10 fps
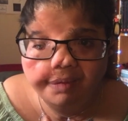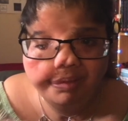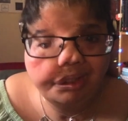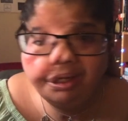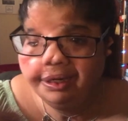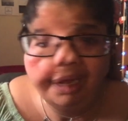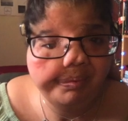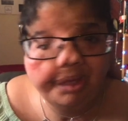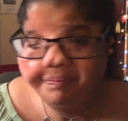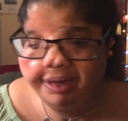They shouldn't
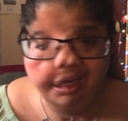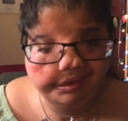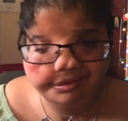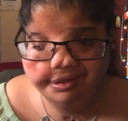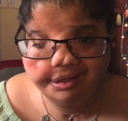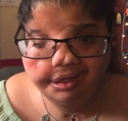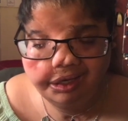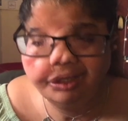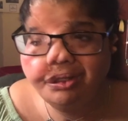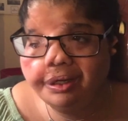happen that fast.
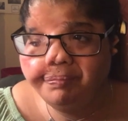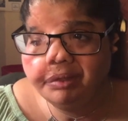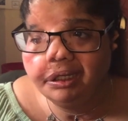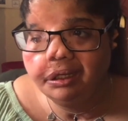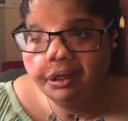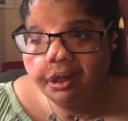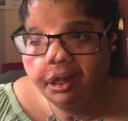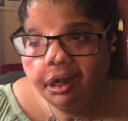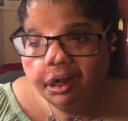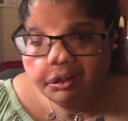It shouldn't be,
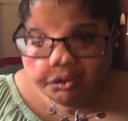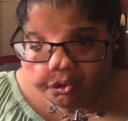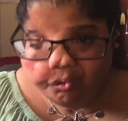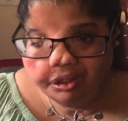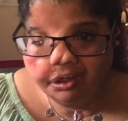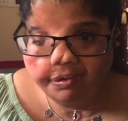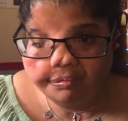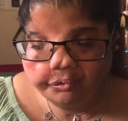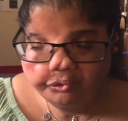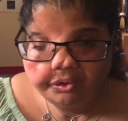you don't
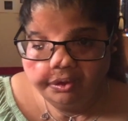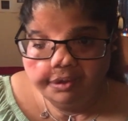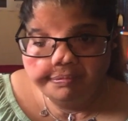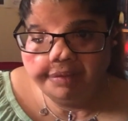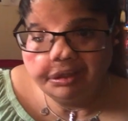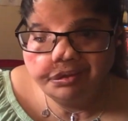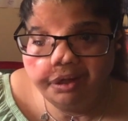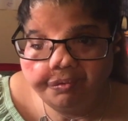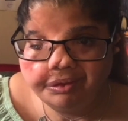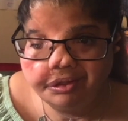kill my
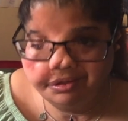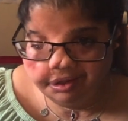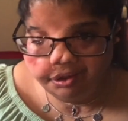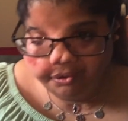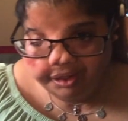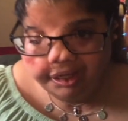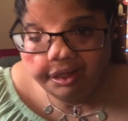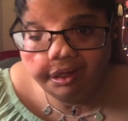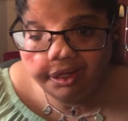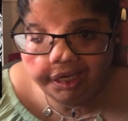so-and-so.
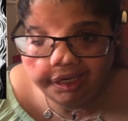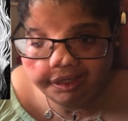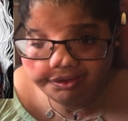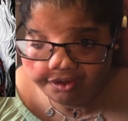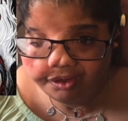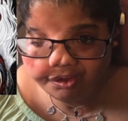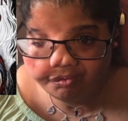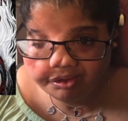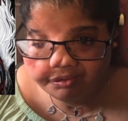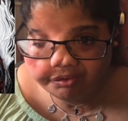Oh hey, you're also
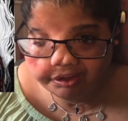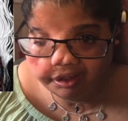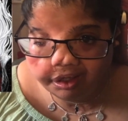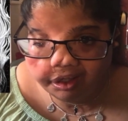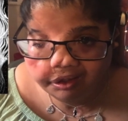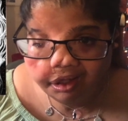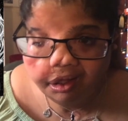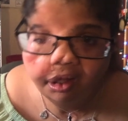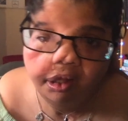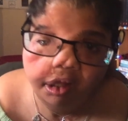really, really hot.
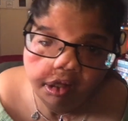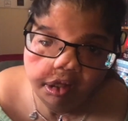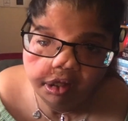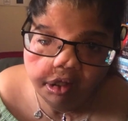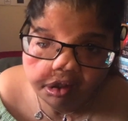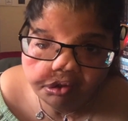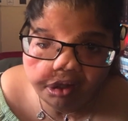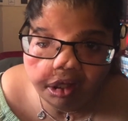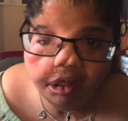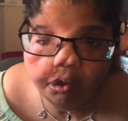
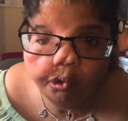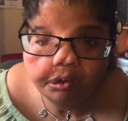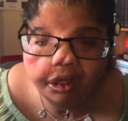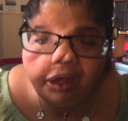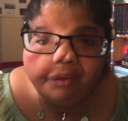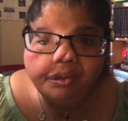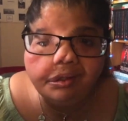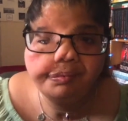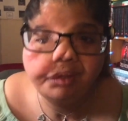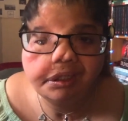Yo,
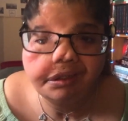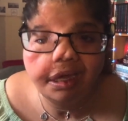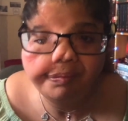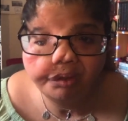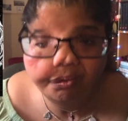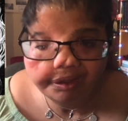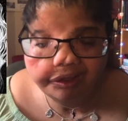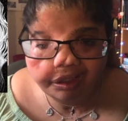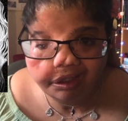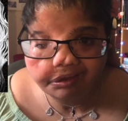authors, please stop doing
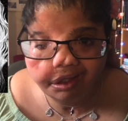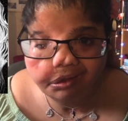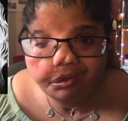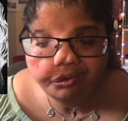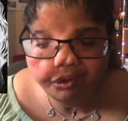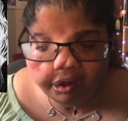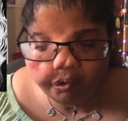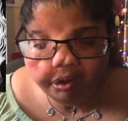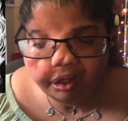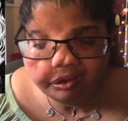this. It's
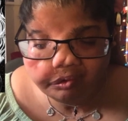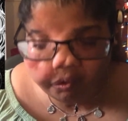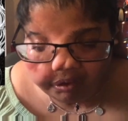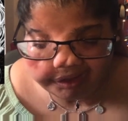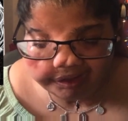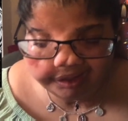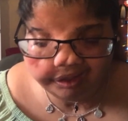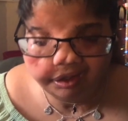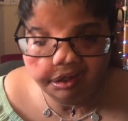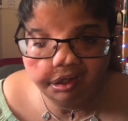so annoying.